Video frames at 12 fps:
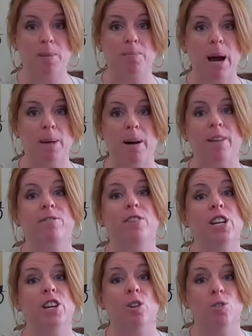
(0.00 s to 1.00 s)
by my
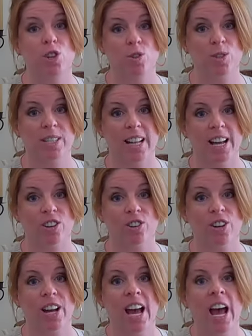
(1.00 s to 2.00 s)
video newsletter.
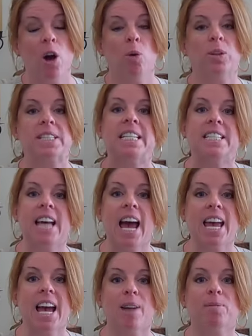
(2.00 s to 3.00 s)
Well,
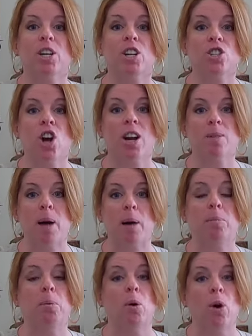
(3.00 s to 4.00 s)
today I'm going to talk
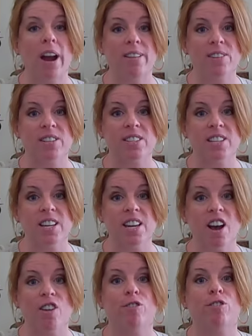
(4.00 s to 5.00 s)
about
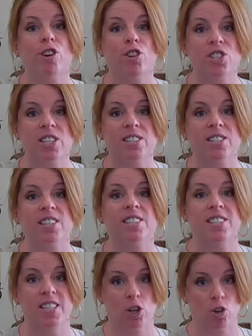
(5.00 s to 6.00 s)
privacy versus
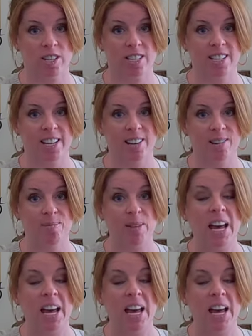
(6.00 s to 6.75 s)
secrecy.